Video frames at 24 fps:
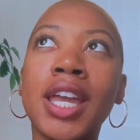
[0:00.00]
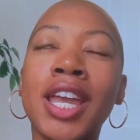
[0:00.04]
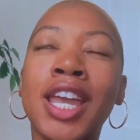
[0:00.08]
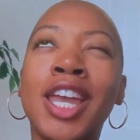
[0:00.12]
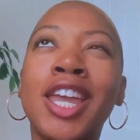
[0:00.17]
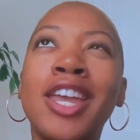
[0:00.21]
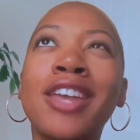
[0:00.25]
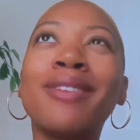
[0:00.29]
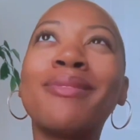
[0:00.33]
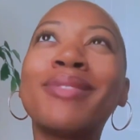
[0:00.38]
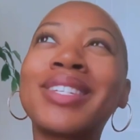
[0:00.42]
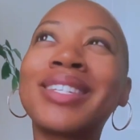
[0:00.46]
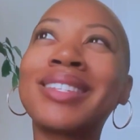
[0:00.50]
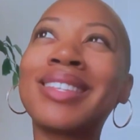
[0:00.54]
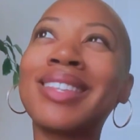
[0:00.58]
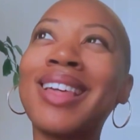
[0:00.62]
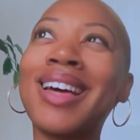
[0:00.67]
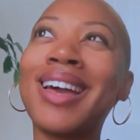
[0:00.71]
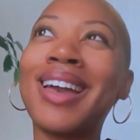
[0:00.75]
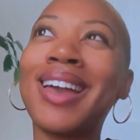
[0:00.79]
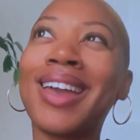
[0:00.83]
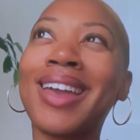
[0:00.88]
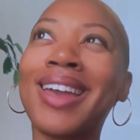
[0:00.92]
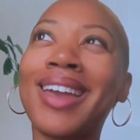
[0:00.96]
he was
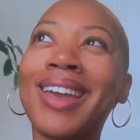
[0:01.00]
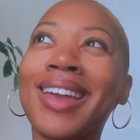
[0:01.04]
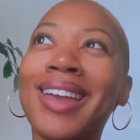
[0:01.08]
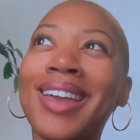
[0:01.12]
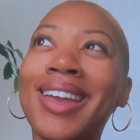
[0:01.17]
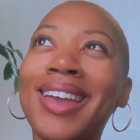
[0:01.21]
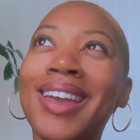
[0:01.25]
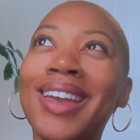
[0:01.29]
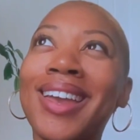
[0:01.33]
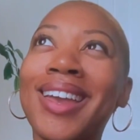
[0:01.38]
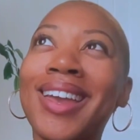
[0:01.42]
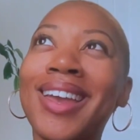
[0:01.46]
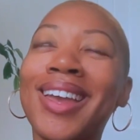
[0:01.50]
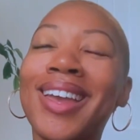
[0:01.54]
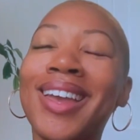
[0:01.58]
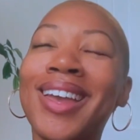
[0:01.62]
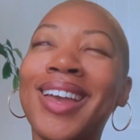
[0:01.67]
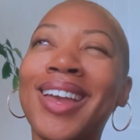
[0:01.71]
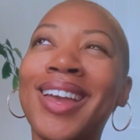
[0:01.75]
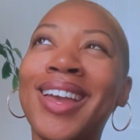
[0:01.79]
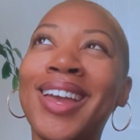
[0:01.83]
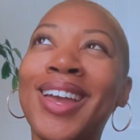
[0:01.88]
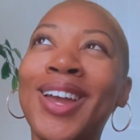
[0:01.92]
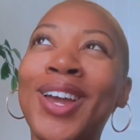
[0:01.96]
like,
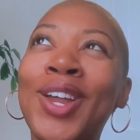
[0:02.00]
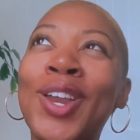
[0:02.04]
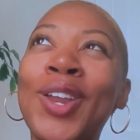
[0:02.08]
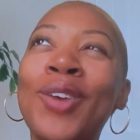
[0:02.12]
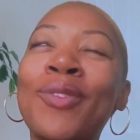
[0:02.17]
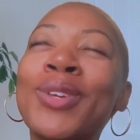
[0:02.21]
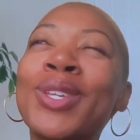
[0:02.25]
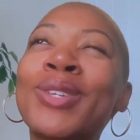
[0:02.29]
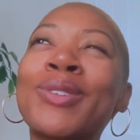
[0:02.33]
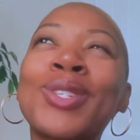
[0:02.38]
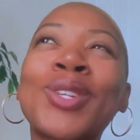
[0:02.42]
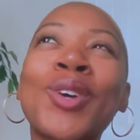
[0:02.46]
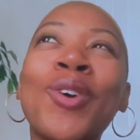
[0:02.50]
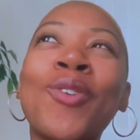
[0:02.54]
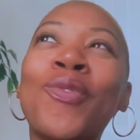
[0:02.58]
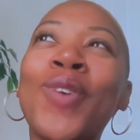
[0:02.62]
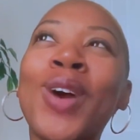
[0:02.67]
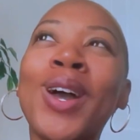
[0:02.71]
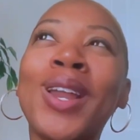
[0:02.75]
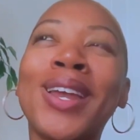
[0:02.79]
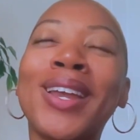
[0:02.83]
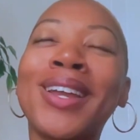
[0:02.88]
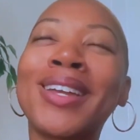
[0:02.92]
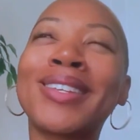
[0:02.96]
and it was so
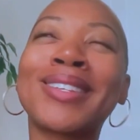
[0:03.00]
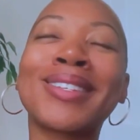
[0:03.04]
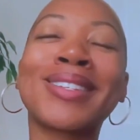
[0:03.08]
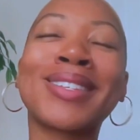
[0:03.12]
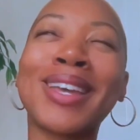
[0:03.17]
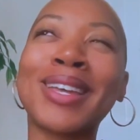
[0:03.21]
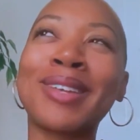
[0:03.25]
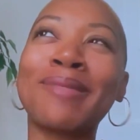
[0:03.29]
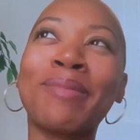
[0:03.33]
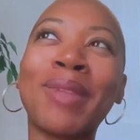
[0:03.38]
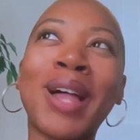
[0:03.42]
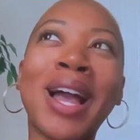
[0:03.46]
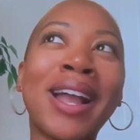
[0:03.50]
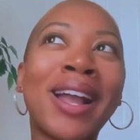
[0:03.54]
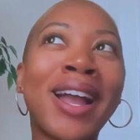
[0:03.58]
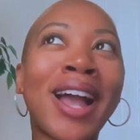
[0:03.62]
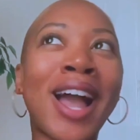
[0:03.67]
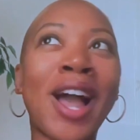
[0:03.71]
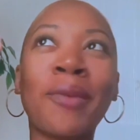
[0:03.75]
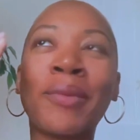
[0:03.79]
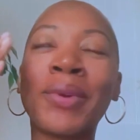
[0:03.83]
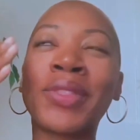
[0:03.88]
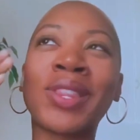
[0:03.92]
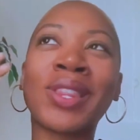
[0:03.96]
funny because it's like black
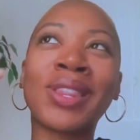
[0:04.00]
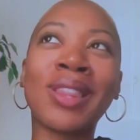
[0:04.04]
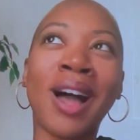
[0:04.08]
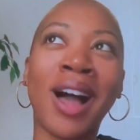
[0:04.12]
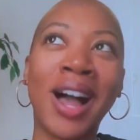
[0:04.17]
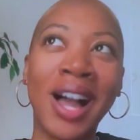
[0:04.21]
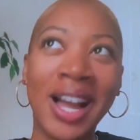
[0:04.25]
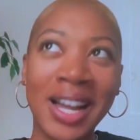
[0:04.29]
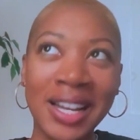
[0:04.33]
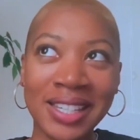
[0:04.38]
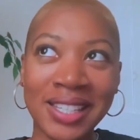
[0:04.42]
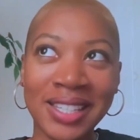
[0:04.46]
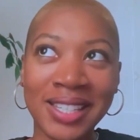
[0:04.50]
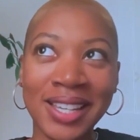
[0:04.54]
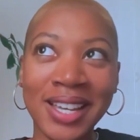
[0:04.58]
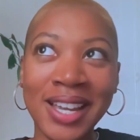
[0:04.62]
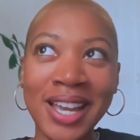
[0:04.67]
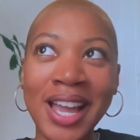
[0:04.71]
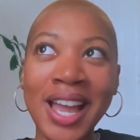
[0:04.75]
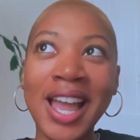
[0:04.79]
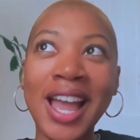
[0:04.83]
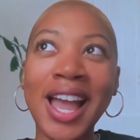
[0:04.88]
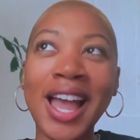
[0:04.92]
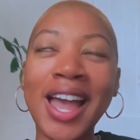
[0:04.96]
guy with locks
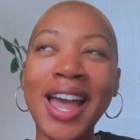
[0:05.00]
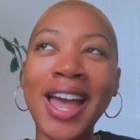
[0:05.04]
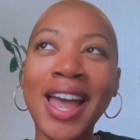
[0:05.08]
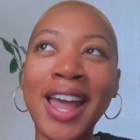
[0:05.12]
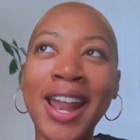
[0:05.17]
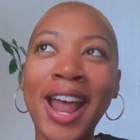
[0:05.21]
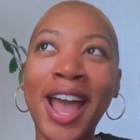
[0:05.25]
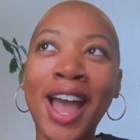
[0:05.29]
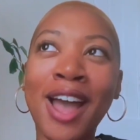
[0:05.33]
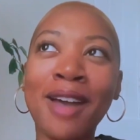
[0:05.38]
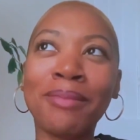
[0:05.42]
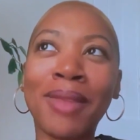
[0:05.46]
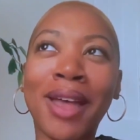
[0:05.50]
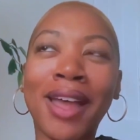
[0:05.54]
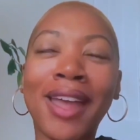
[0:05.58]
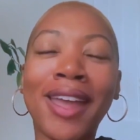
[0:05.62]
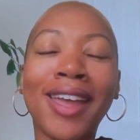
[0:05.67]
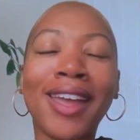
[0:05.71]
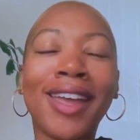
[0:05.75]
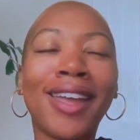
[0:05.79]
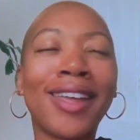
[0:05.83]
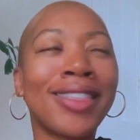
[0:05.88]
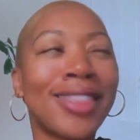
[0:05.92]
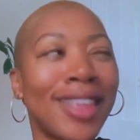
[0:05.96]
and I'm
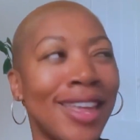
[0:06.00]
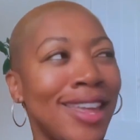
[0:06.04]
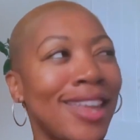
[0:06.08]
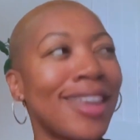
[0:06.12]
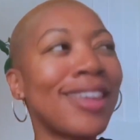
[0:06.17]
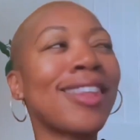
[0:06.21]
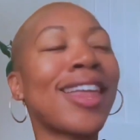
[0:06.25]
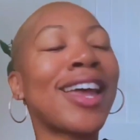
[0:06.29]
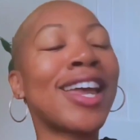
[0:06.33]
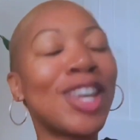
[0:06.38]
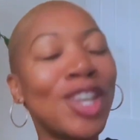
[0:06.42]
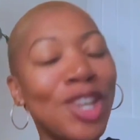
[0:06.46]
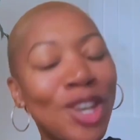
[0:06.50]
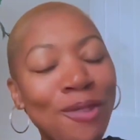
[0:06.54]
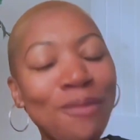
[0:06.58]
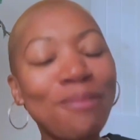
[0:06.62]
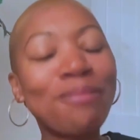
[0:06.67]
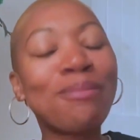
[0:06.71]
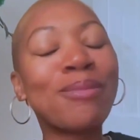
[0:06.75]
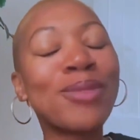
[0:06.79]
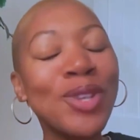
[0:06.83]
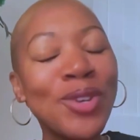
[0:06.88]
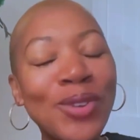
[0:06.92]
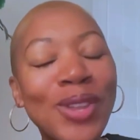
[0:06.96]
like thinking like
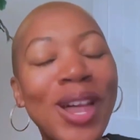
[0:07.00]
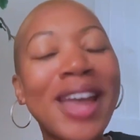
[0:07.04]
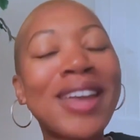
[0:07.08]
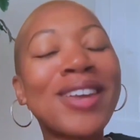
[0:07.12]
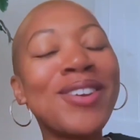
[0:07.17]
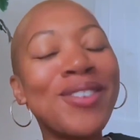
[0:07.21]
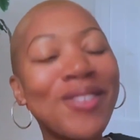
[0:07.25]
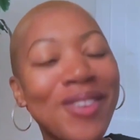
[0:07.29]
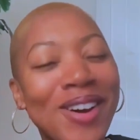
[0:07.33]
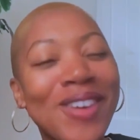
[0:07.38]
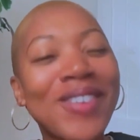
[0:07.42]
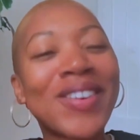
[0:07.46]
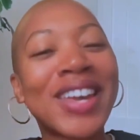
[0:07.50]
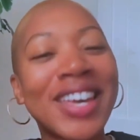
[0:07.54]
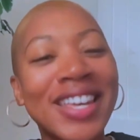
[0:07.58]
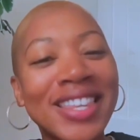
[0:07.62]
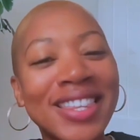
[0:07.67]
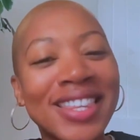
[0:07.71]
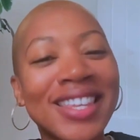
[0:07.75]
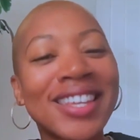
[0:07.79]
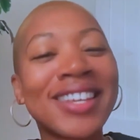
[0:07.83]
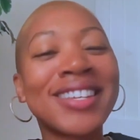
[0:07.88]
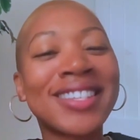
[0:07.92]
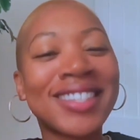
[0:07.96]
you you like you gonna get
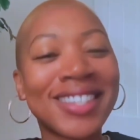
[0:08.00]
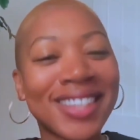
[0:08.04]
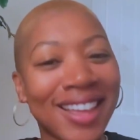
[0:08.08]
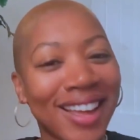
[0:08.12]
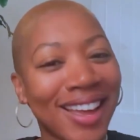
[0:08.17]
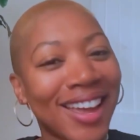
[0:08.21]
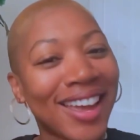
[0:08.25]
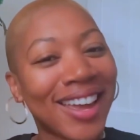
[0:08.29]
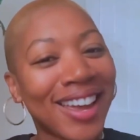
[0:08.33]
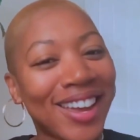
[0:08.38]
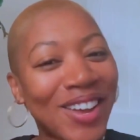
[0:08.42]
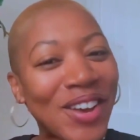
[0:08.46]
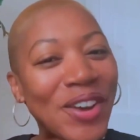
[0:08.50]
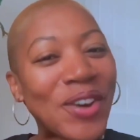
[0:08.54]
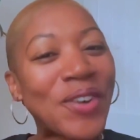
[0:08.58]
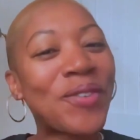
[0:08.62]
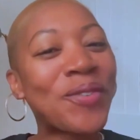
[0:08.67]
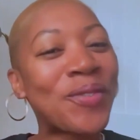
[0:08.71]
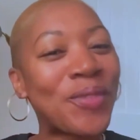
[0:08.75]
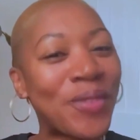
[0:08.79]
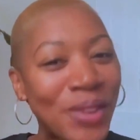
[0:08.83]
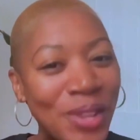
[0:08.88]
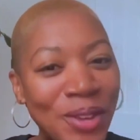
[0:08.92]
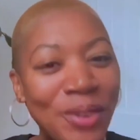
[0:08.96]
this like
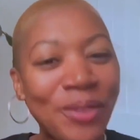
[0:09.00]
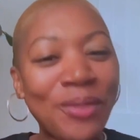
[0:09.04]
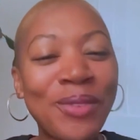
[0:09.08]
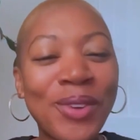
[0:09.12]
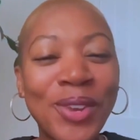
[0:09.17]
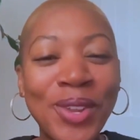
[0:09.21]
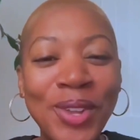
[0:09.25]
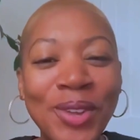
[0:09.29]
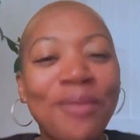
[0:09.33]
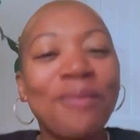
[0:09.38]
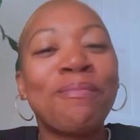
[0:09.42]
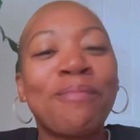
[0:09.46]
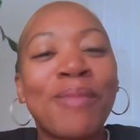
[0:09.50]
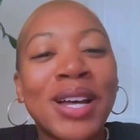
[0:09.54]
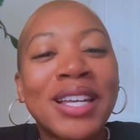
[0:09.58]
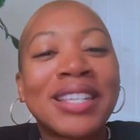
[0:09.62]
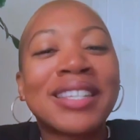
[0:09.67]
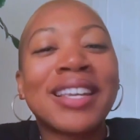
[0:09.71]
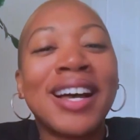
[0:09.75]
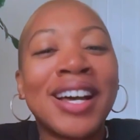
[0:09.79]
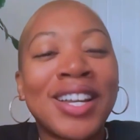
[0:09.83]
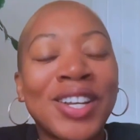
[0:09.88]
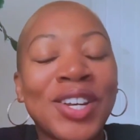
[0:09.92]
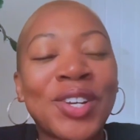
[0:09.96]
you you must
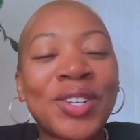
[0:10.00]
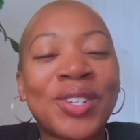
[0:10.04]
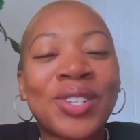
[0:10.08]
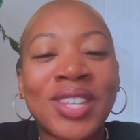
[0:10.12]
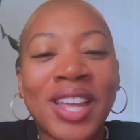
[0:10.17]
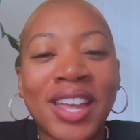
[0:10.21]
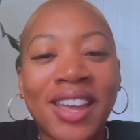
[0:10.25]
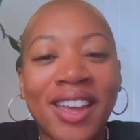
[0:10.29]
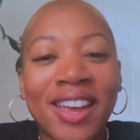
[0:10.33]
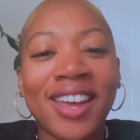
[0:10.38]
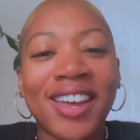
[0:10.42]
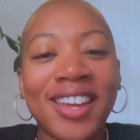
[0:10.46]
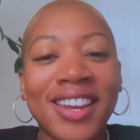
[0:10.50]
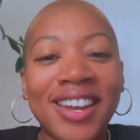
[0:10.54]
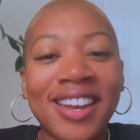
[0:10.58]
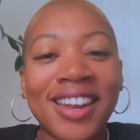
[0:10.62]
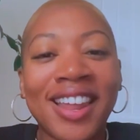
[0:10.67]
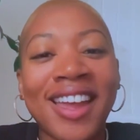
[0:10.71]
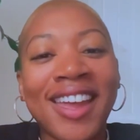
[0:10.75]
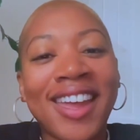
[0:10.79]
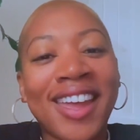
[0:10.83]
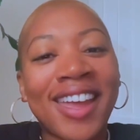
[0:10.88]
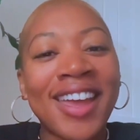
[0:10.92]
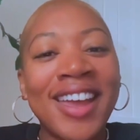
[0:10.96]
understand
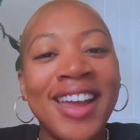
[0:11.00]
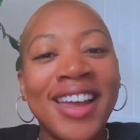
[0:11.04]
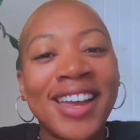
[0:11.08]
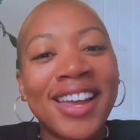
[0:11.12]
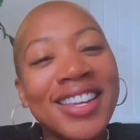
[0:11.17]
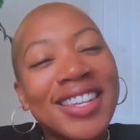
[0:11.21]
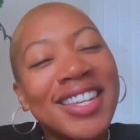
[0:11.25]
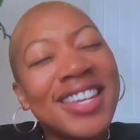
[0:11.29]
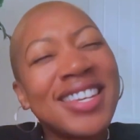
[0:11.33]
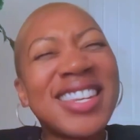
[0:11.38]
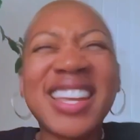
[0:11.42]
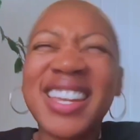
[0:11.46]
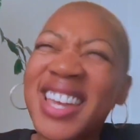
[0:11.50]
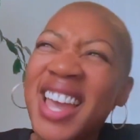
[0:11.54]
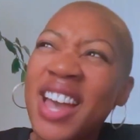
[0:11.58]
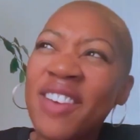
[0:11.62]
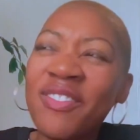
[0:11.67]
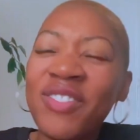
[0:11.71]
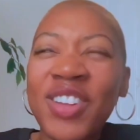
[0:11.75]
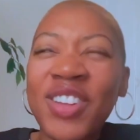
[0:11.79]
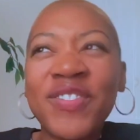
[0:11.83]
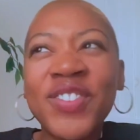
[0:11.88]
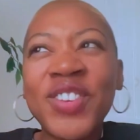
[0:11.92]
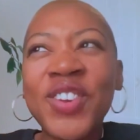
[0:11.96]
like because he's like yeah I've
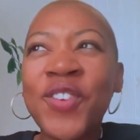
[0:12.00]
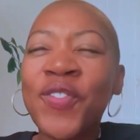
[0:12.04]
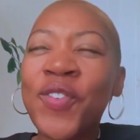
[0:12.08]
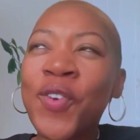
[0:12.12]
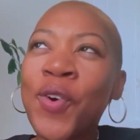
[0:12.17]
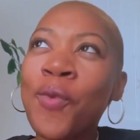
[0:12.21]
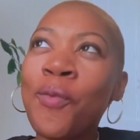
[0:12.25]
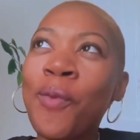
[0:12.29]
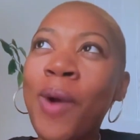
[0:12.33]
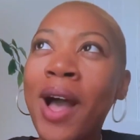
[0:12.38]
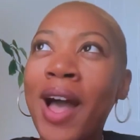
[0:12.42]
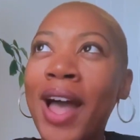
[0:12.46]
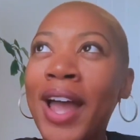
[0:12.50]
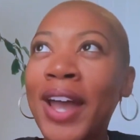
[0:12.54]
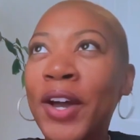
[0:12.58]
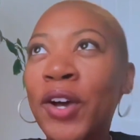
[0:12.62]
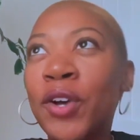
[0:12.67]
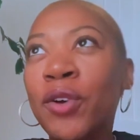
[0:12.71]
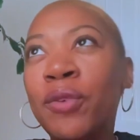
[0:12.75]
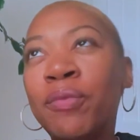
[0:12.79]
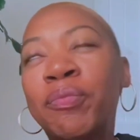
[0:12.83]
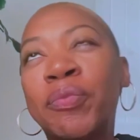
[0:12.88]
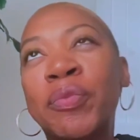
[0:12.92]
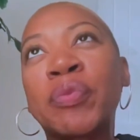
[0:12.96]
lived here for a
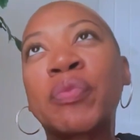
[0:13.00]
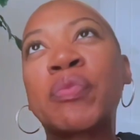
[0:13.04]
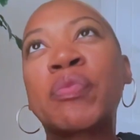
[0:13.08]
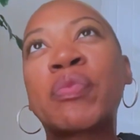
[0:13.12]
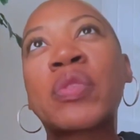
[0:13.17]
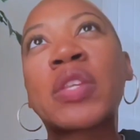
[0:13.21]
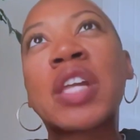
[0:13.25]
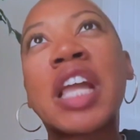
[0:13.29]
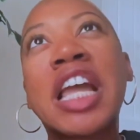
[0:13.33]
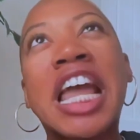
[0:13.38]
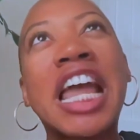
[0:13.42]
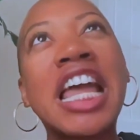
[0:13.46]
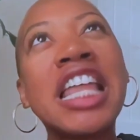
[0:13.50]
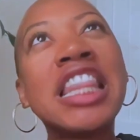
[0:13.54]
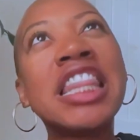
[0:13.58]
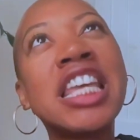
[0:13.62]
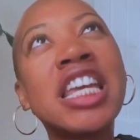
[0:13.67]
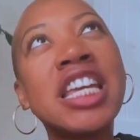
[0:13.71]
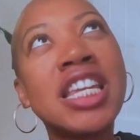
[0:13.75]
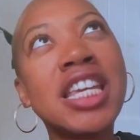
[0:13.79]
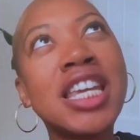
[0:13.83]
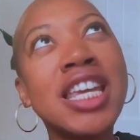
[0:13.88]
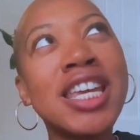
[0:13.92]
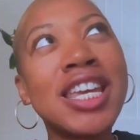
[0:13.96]
while, and
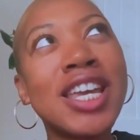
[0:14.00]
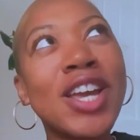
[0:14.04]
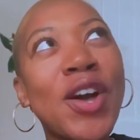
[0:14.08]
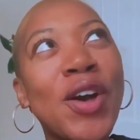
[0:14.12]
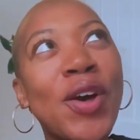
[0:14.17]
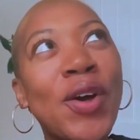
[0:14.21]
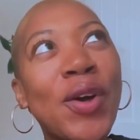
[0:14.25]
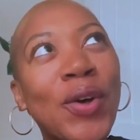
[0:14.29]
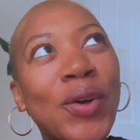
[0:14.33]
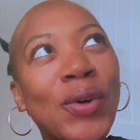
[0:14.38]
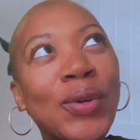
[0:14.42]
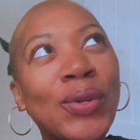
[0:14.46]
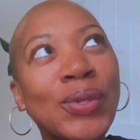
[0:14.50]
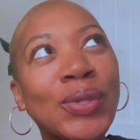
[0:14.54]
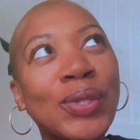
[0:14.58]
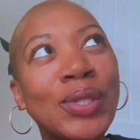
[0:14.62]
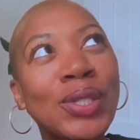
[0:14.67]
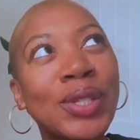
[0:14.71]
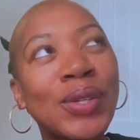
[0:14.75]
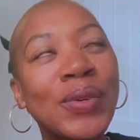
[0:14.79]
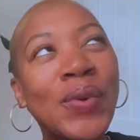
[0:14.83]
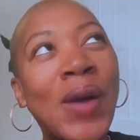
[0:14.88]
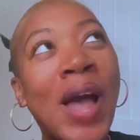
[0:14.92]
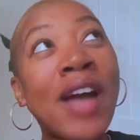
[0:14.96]
then he goes
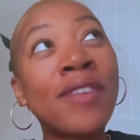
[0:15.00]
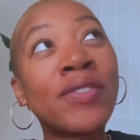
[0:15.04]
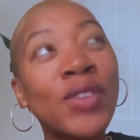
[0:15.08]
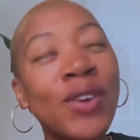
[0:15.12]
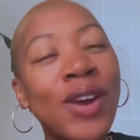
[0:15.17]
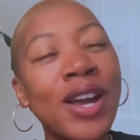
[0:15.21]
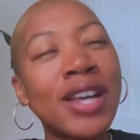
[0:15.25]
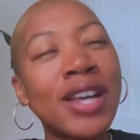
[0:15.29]
after I